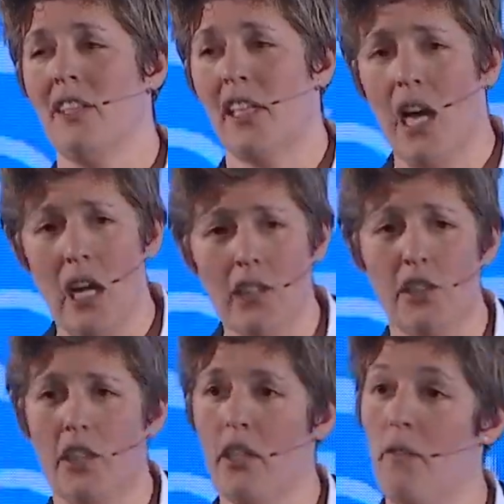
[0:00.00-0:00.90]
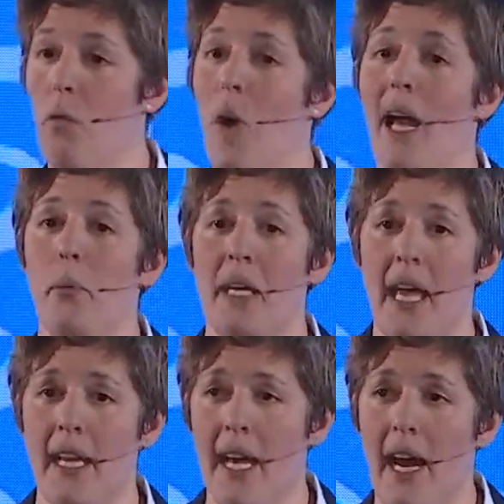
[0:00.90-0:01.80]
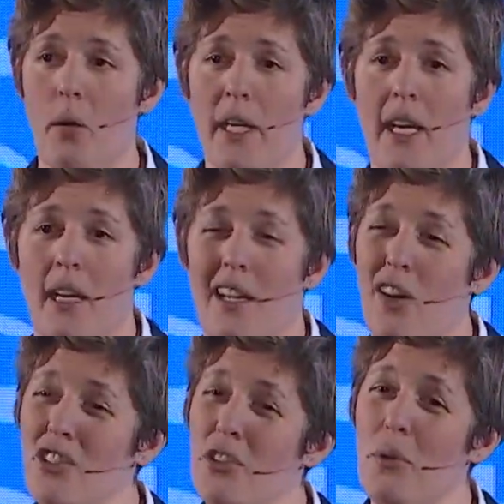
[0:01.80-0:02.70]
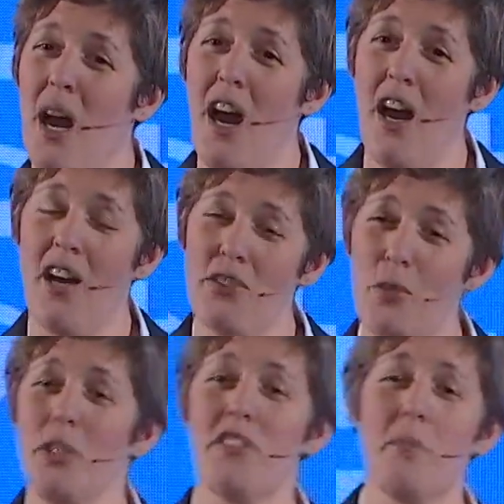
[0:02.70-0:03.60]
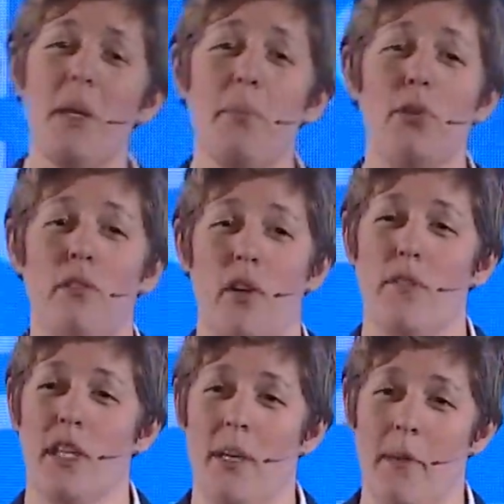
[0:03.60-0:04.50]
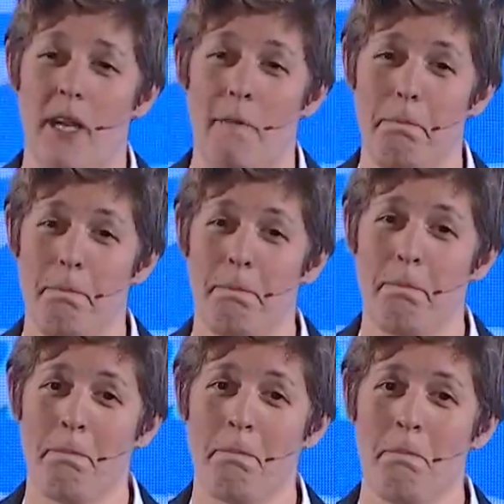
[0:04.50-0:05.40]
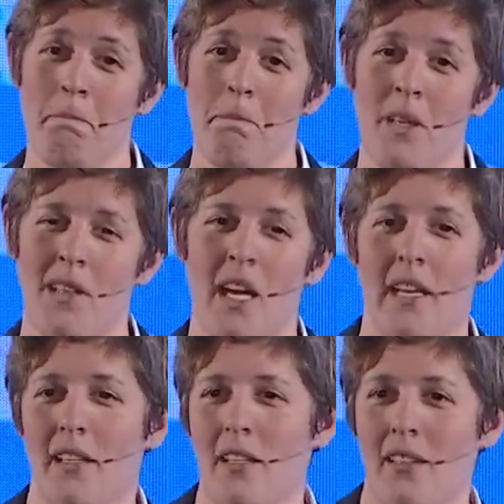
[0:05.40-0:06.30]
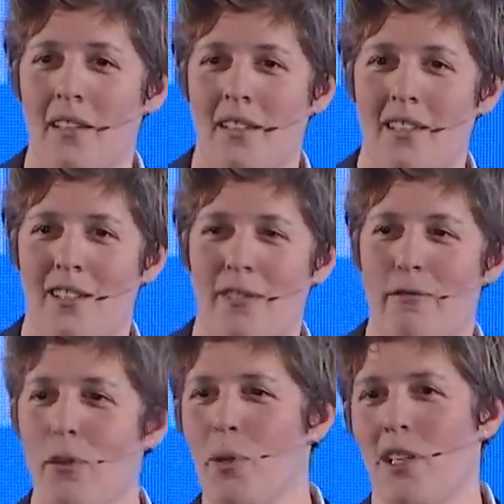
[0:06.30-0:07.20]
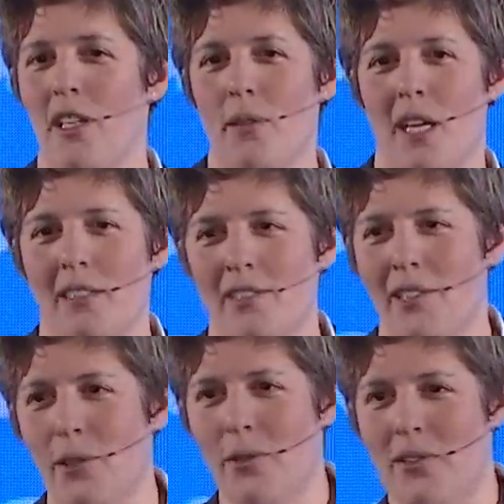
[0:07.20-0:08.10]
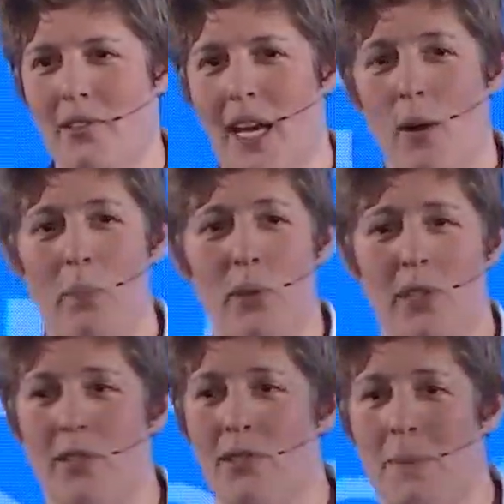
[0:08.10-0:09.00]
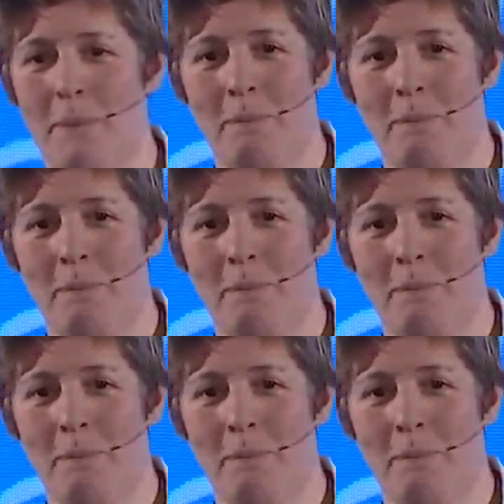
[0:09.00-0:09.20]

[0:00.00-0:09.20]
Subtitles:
psychology of why we hate, how we hate, and also stories of people who've overcome hate. Like a former neo-Nazi who's now a Buddhist,